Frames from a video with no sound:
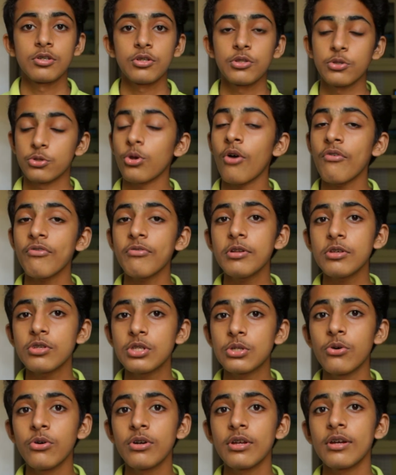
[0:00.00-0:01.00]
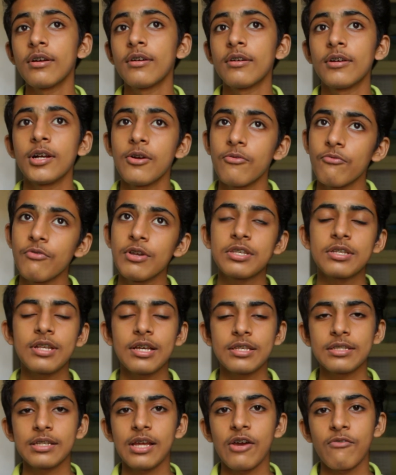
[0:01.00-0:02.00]
The software is good, which
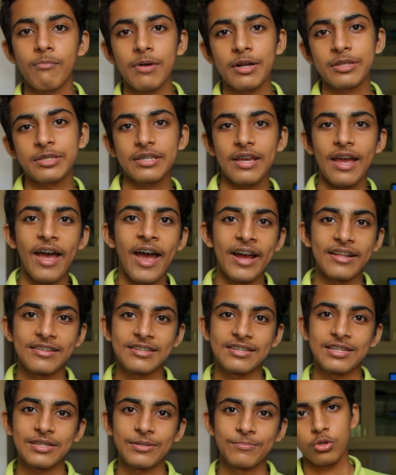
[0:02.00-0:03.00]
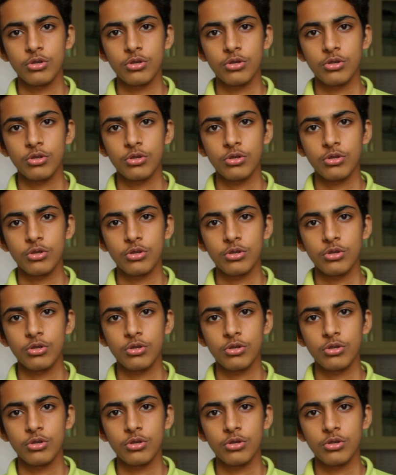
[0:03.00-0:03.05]
doesn't have much ads.